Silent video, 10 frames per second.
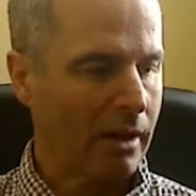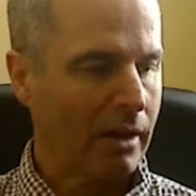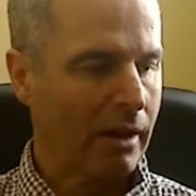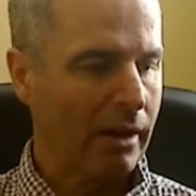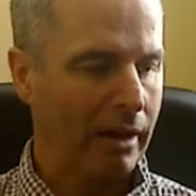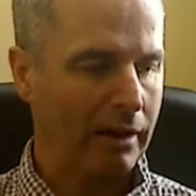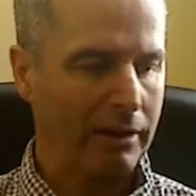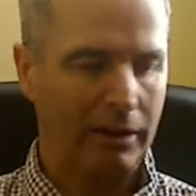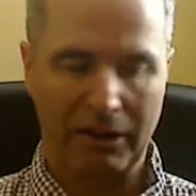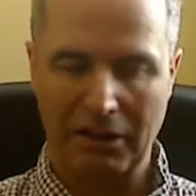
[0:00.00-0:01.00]
And
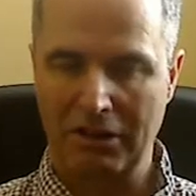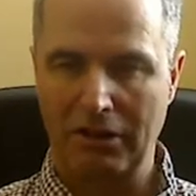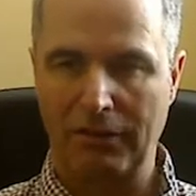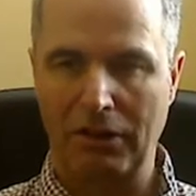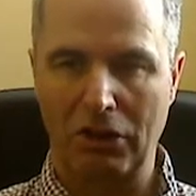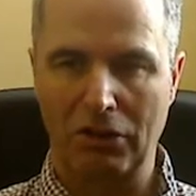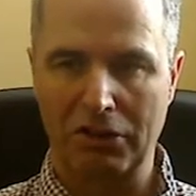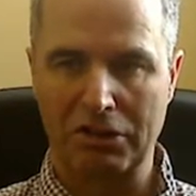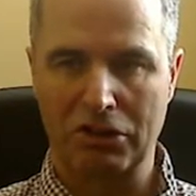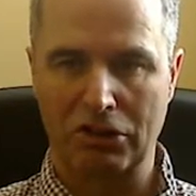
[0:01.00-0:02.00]
like I said in the video, it
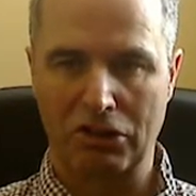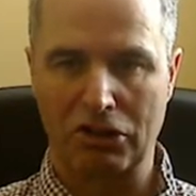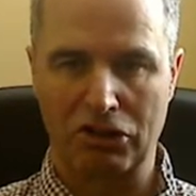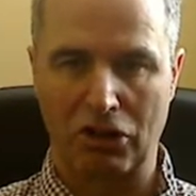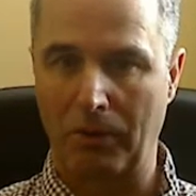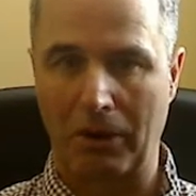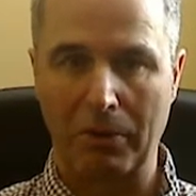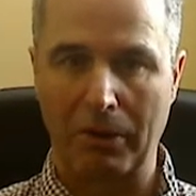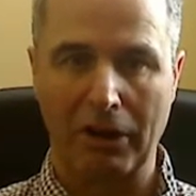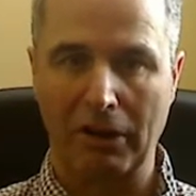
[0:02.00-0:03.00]
isn't going to just start right
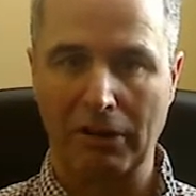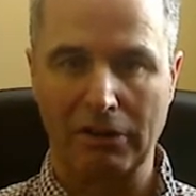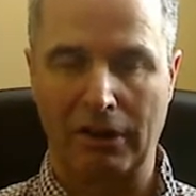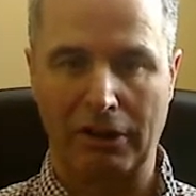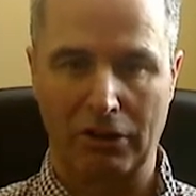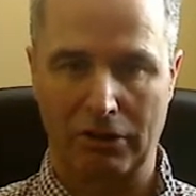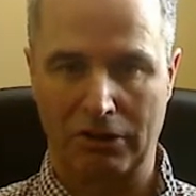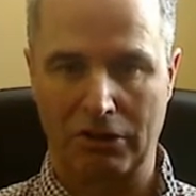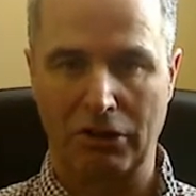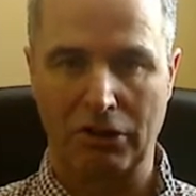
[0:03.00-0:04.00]
away. Like you're
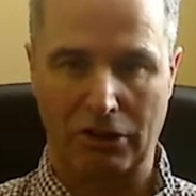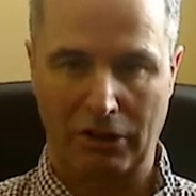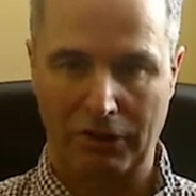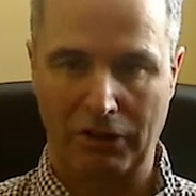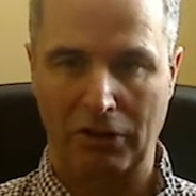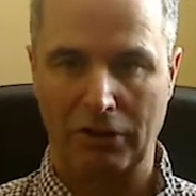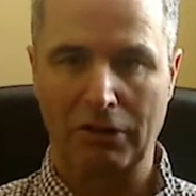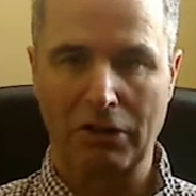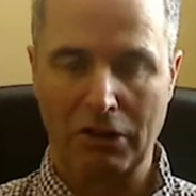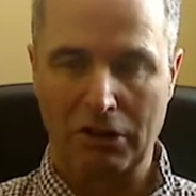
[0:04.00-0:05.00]
going to have to,
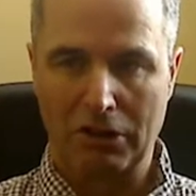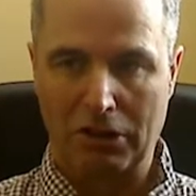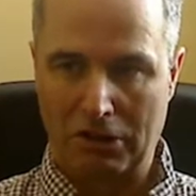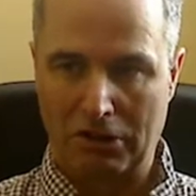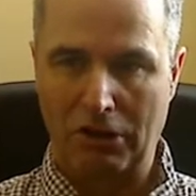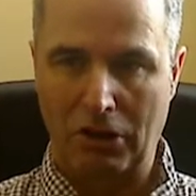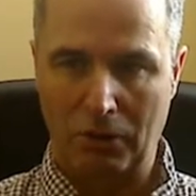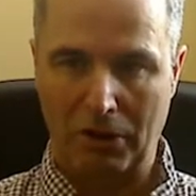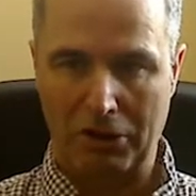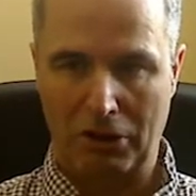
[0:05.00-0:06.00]

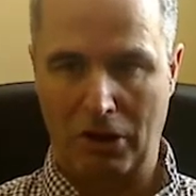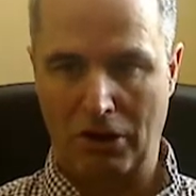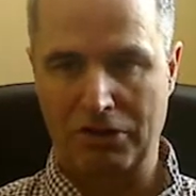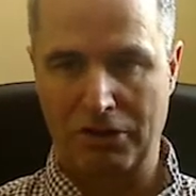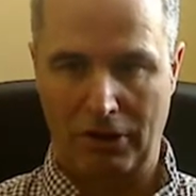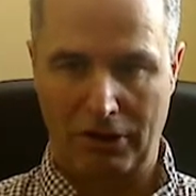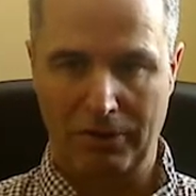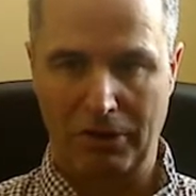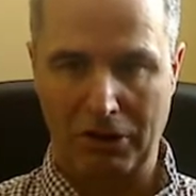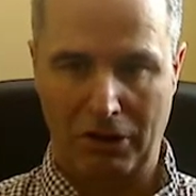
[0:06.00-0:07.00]
run your car, start it,
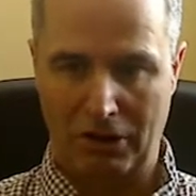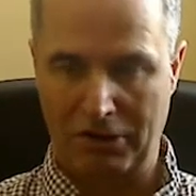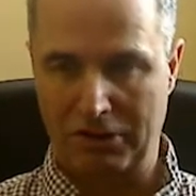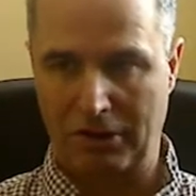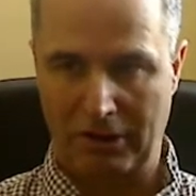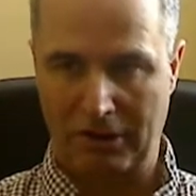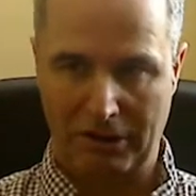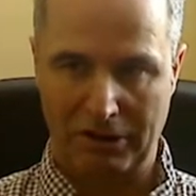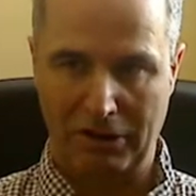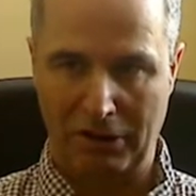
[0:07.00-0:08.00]

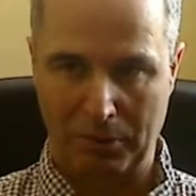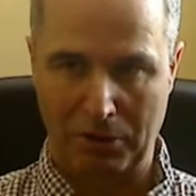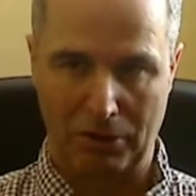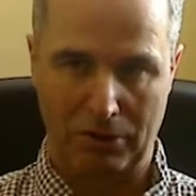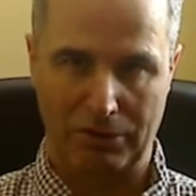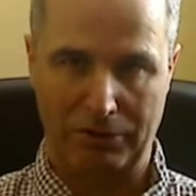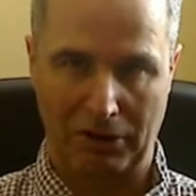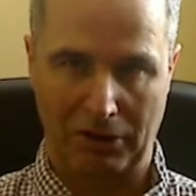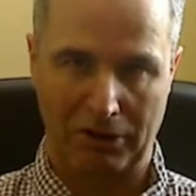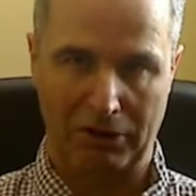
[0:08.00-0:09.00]
and then the computer will
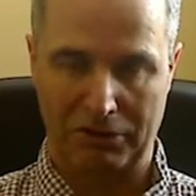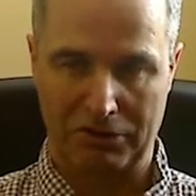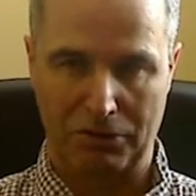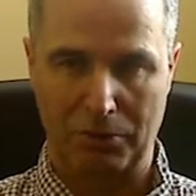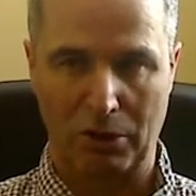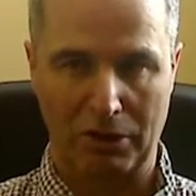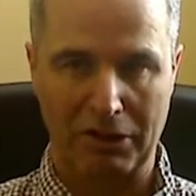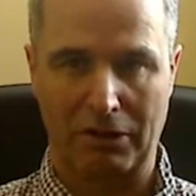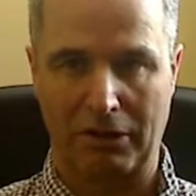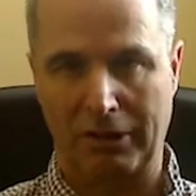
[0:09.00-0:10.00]
figure out there's no more
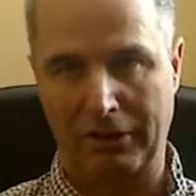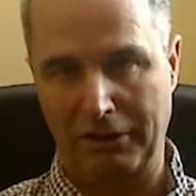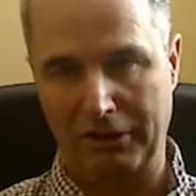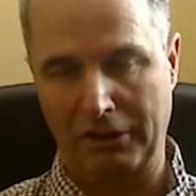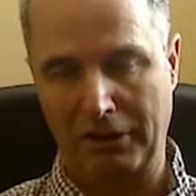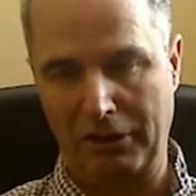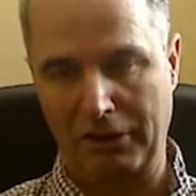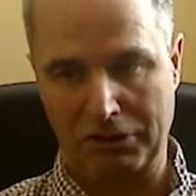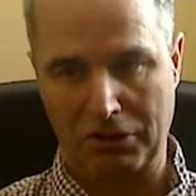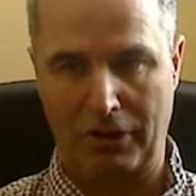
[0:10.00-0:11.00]
leak there, and it'll
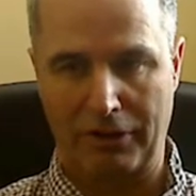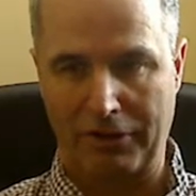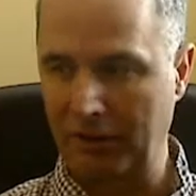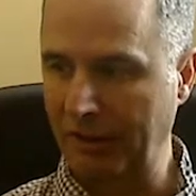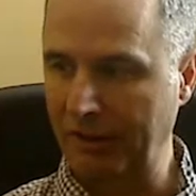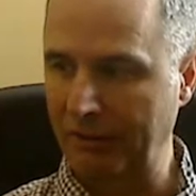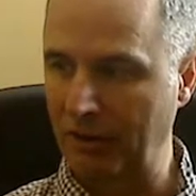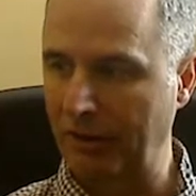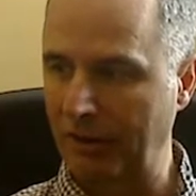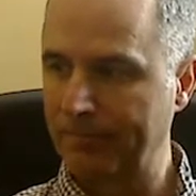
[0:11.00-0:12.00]
turn off your light
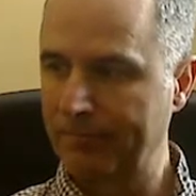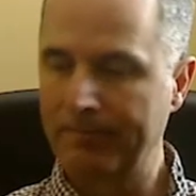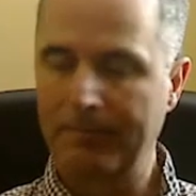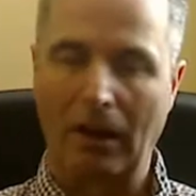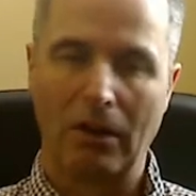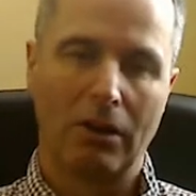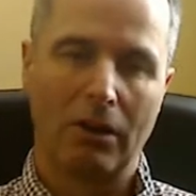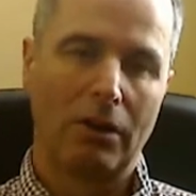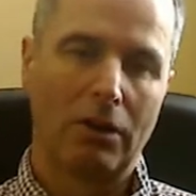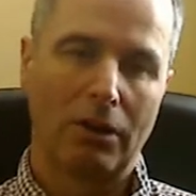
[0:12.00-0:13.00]
for you.
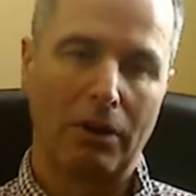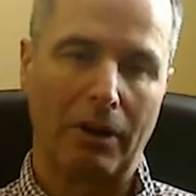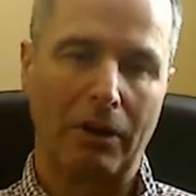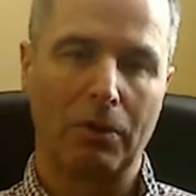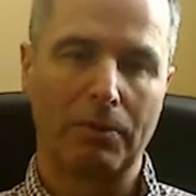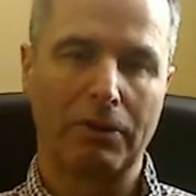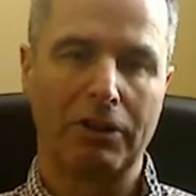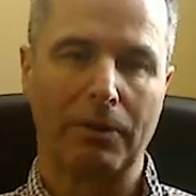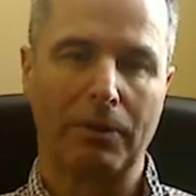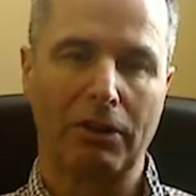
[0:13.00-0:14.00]
Anyway, I hope this
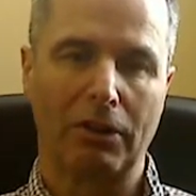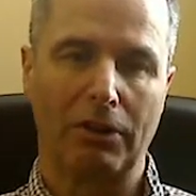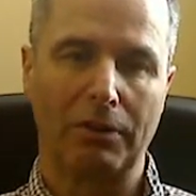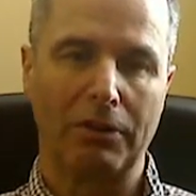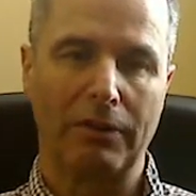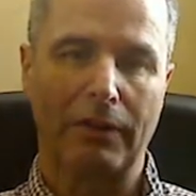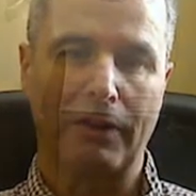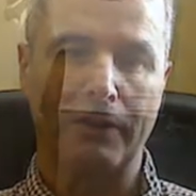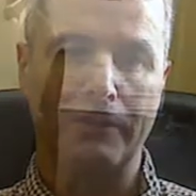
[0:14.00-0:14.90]
helps, and on with the video.